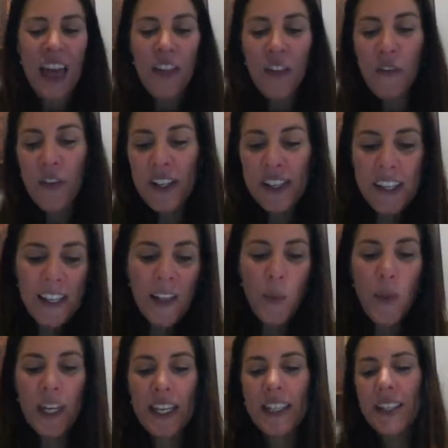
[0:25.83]
The first thing that
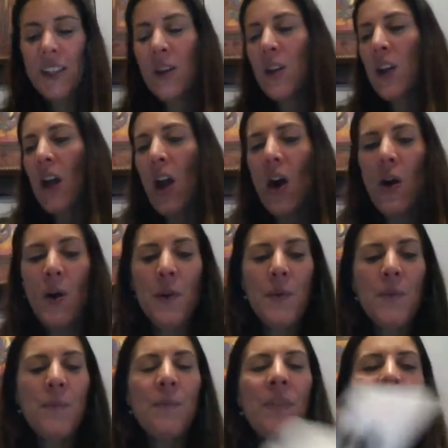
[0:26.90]
we need to know